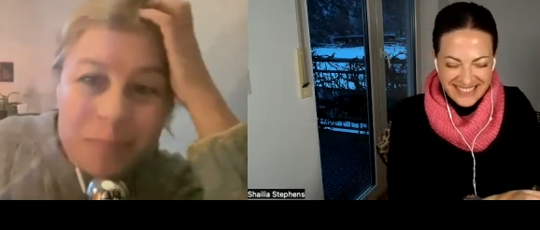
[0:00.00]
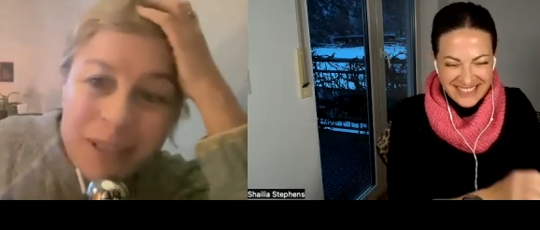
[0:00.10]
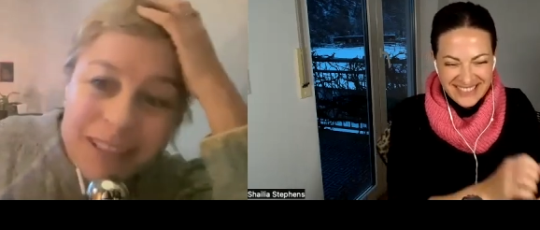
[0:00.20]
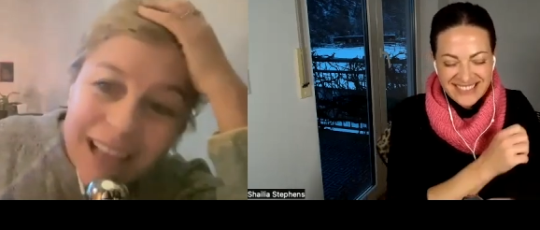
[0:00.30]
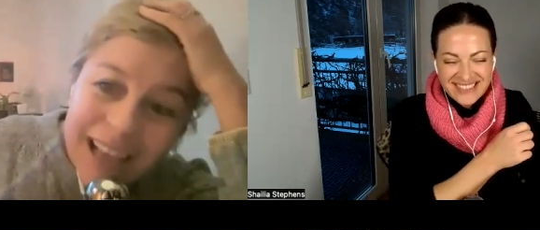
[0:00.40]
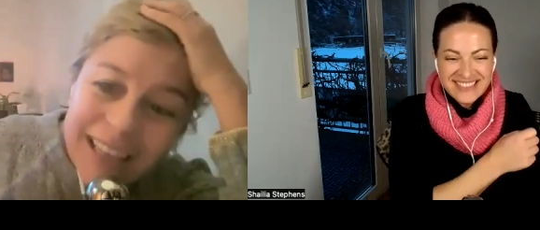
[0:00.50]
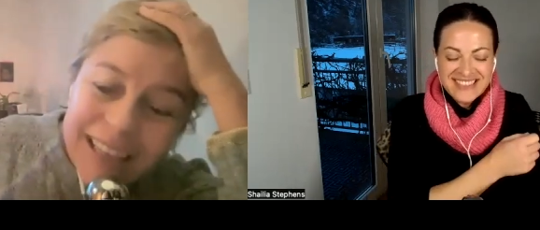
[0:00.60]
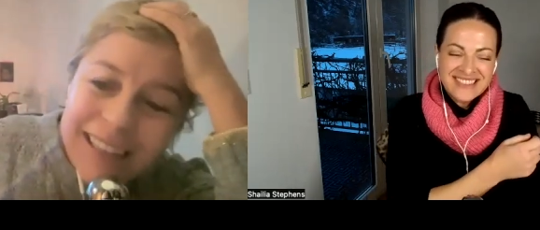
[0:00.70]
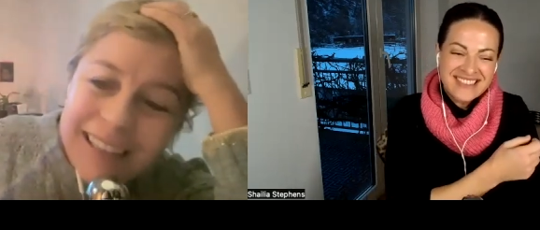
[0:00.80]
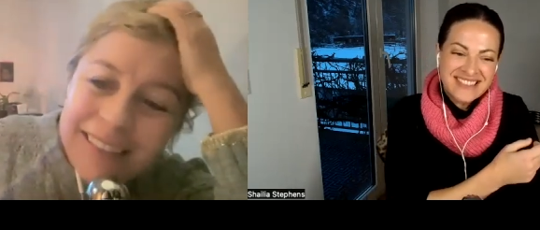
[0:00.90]
Speaker 1: But I
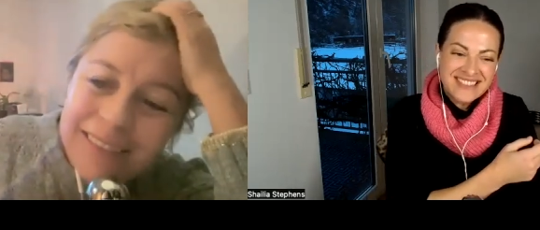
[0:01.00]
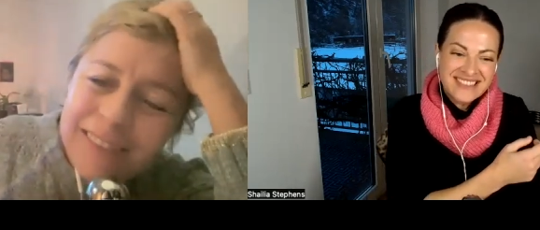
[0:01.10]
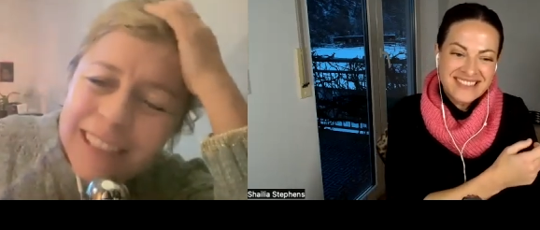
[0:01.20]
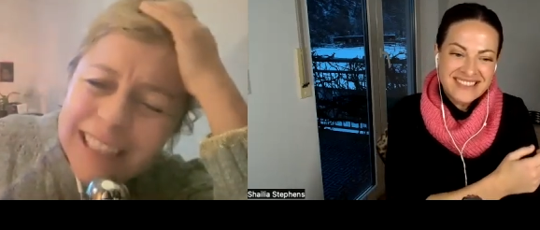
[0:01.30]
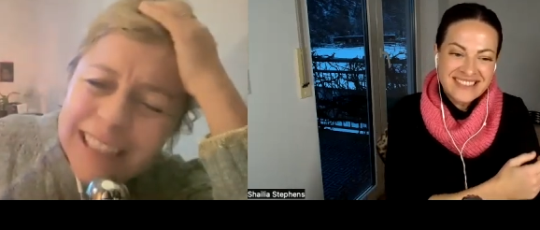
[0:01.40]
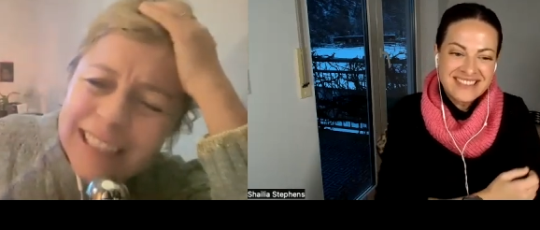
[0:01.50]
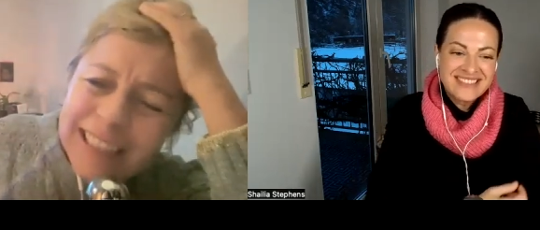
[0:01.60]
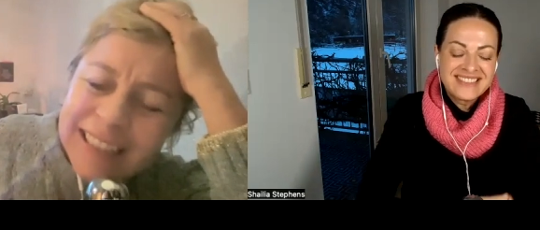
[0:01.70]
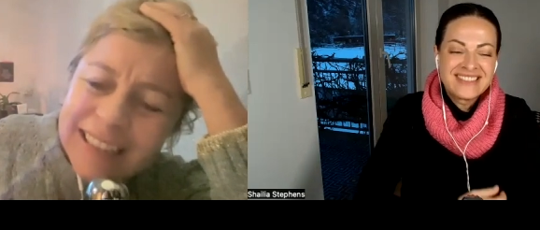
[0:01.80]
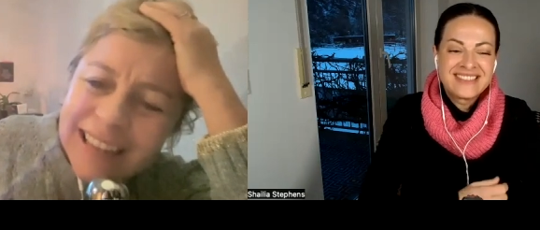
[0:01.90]

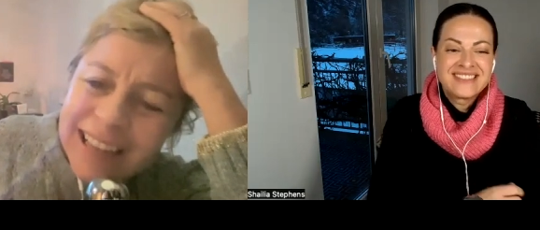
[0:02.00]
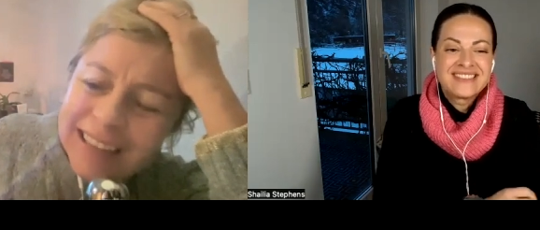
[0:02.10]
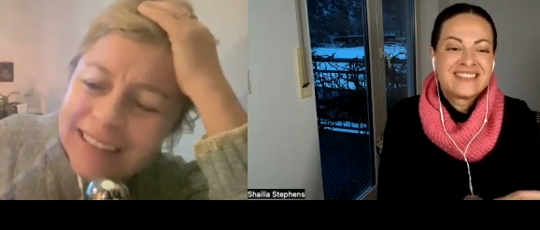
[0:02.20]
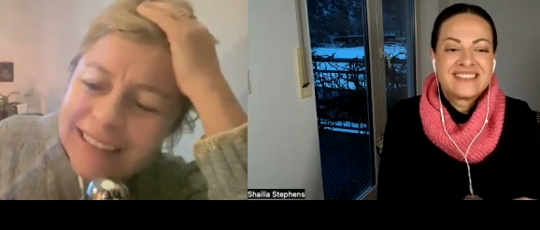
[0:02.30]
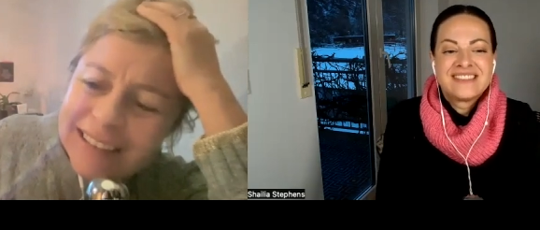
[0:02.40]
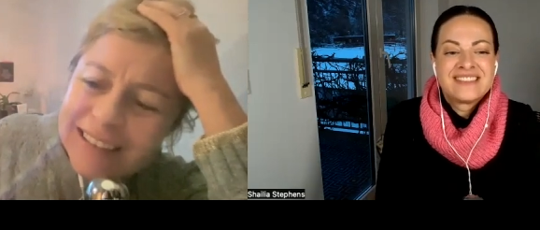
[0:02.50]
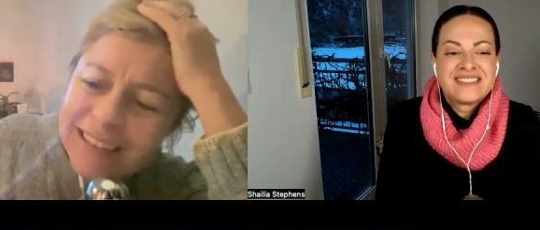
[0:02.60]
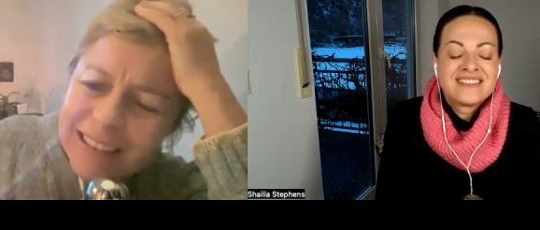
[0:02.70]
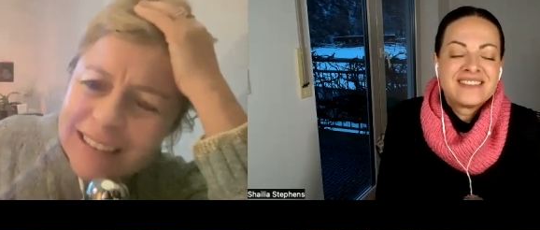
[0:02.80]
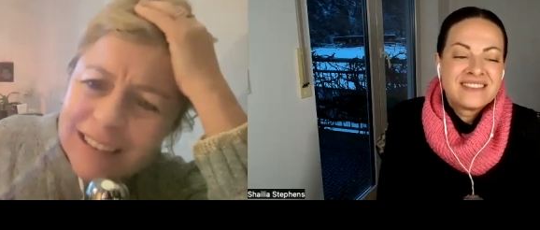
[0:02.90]
really, that's
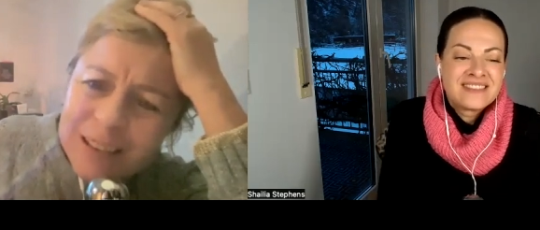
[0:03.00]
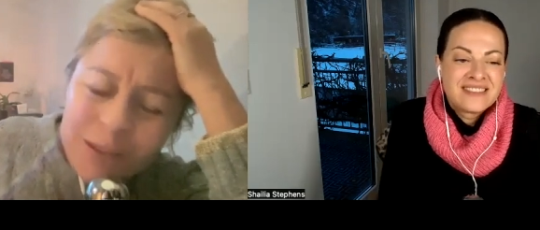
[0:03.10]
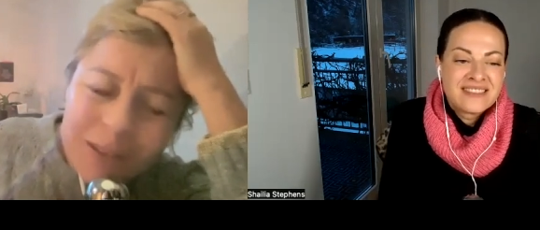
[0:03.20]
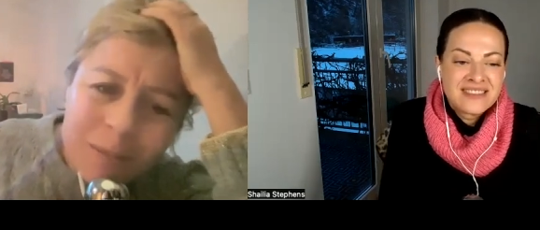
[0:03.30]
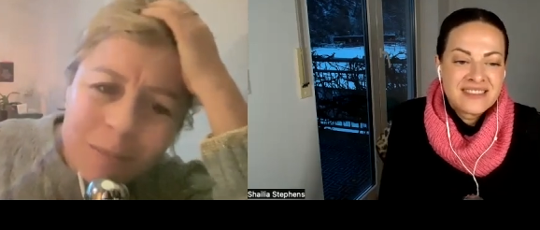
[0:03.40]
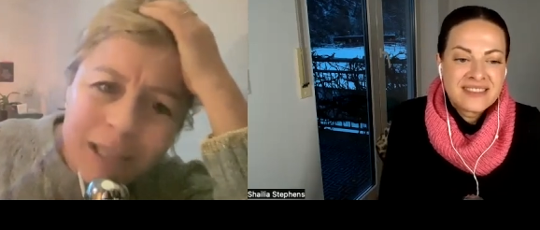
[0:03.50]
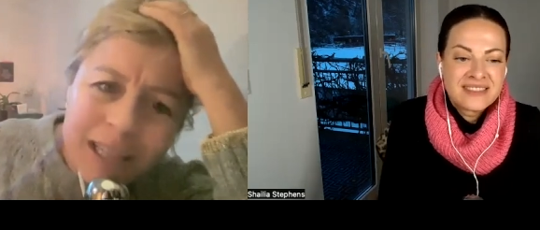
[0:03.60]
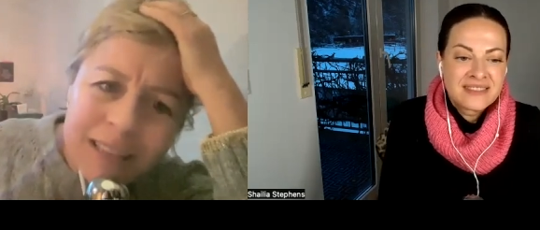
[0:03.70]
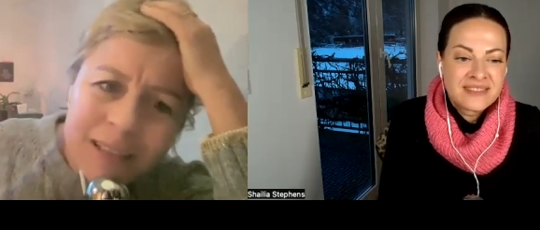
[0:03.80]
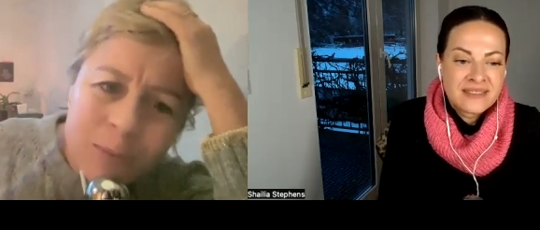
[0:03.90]
just not the
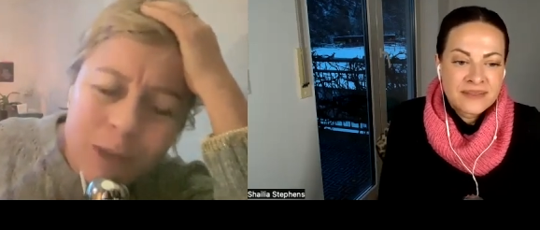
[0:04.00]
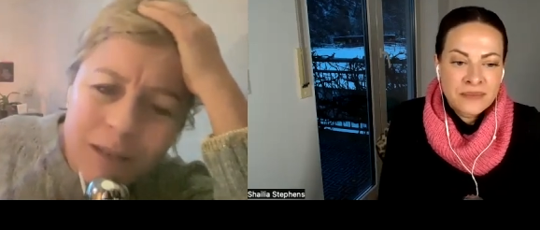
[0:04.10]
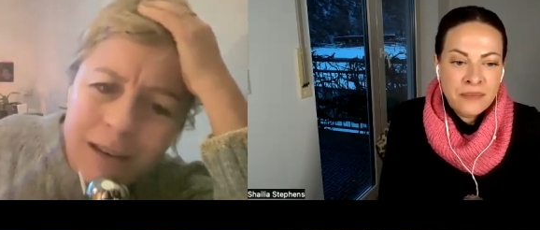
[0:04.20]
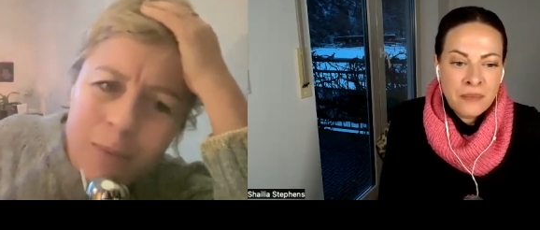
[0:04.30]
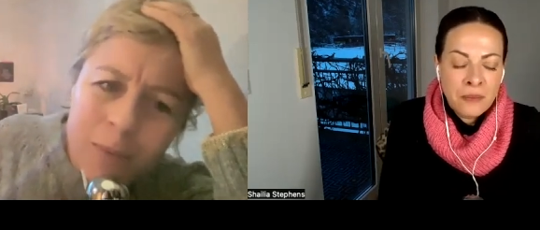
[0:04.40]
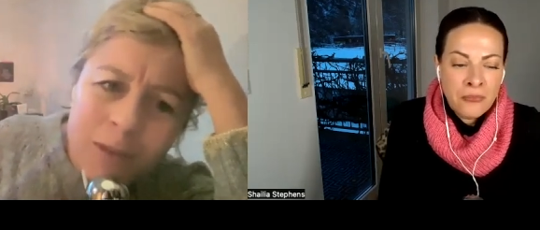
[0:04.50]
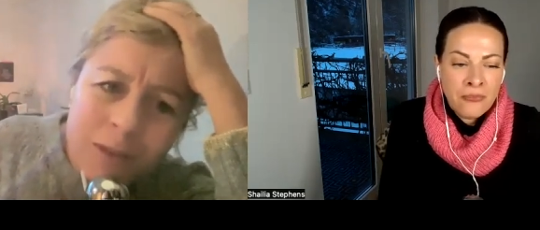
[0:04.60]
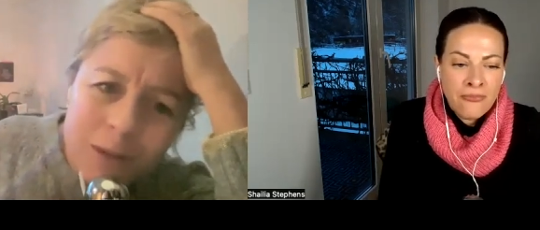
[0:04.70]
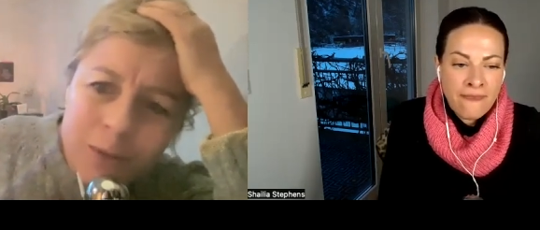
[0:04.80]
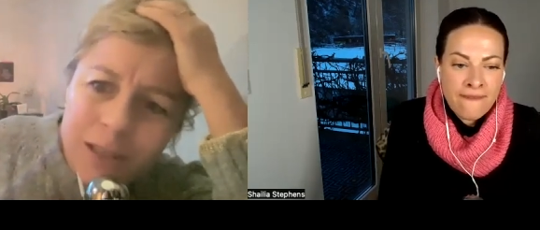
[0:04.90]
place where I want
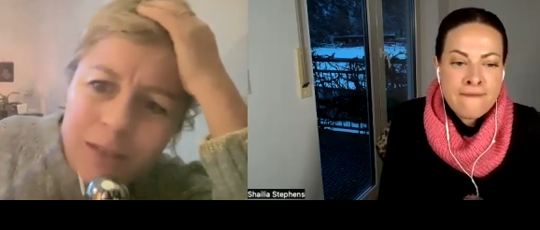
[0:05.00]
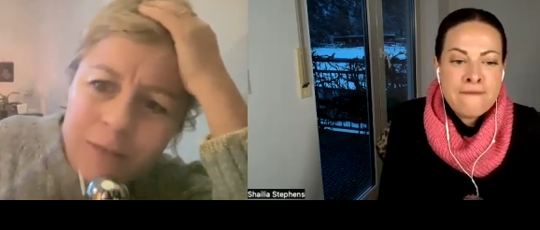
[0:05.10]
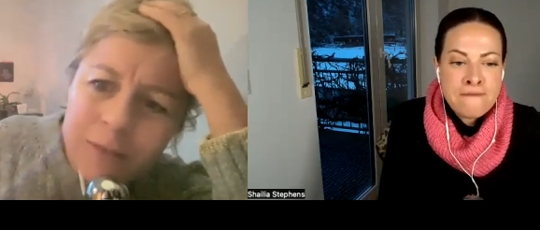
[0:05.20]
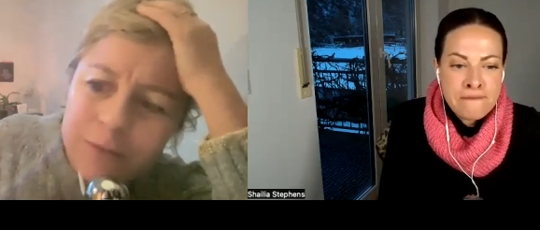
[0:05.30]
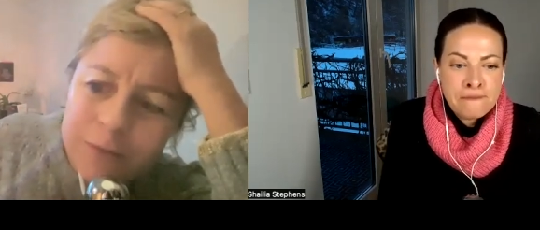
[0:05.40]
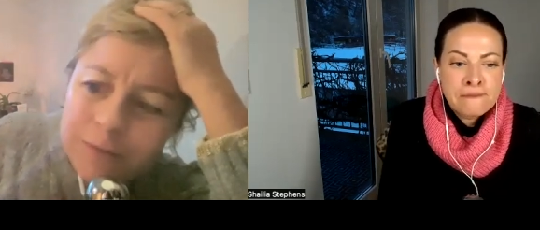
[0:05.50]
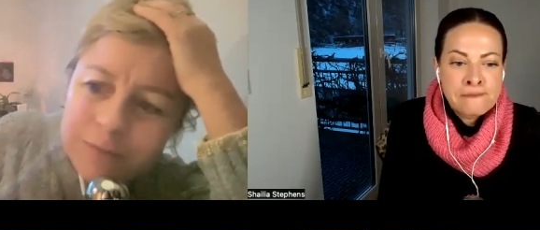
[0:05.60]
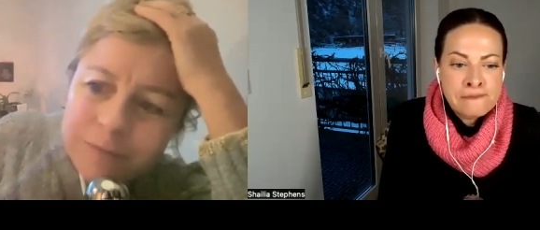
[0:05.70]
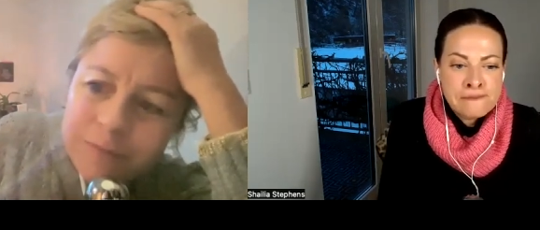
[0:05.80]
to give